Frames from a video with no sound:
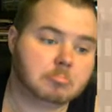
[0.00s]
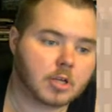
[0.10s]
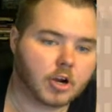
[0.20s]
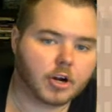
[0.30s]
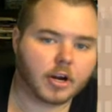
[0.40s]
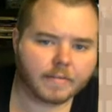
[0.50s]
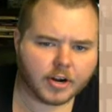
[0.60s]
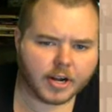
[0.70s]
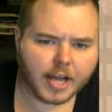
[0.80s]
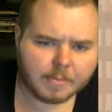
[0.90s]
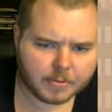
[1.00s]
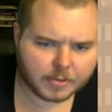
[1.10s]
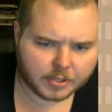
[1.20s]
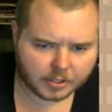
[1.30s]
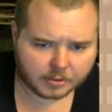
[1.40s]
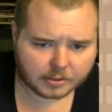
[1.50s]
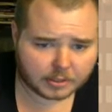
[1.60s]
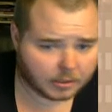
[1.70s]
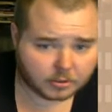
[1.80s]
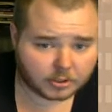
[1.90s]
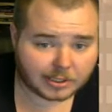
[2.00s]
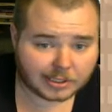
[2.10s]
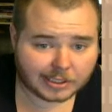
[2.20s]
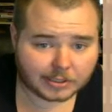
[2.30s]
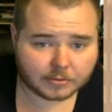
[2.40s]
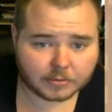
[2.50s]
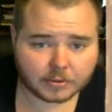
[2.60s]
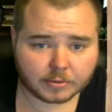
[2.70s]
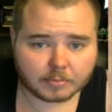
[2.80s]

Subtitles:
are not very happy with you, they'll just leave.